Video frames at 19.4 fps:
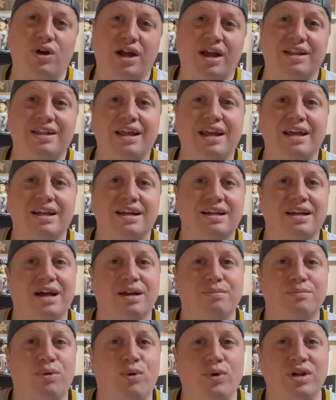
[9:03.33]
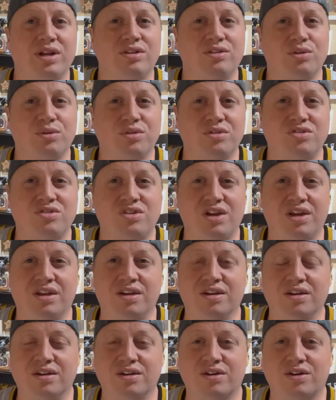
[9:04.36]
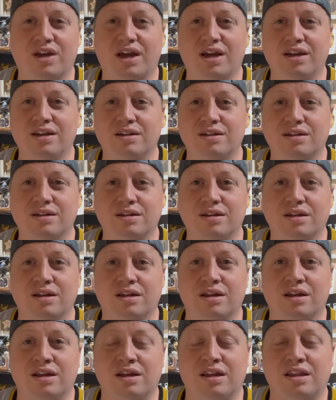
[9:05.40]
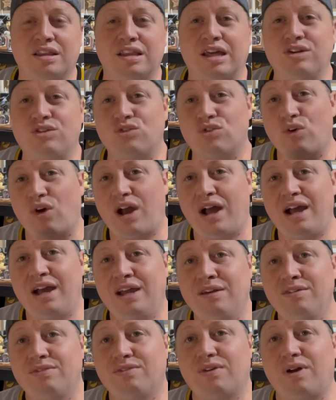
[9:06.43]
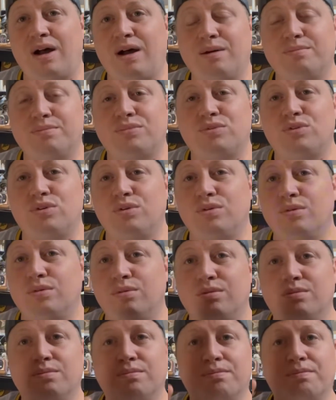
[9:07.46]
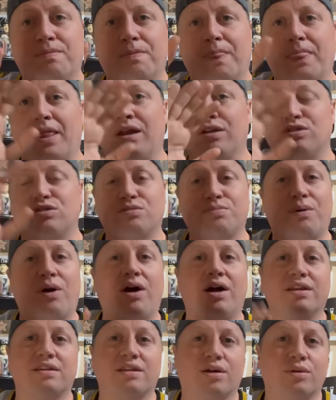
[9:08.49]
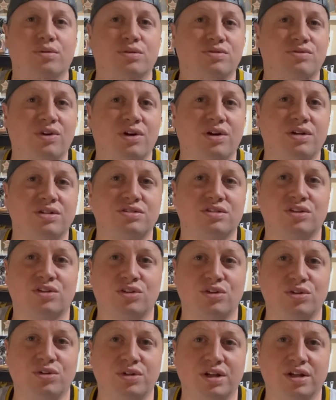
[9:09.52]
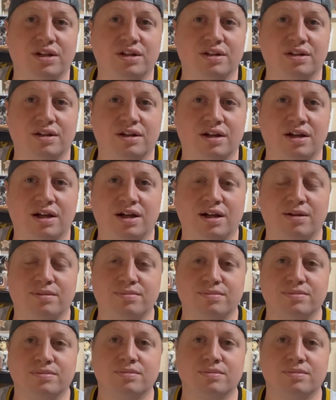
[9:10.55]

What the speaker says: and they had a gun pointed to his chin, okay? They drive up to a spot that was very secluded. And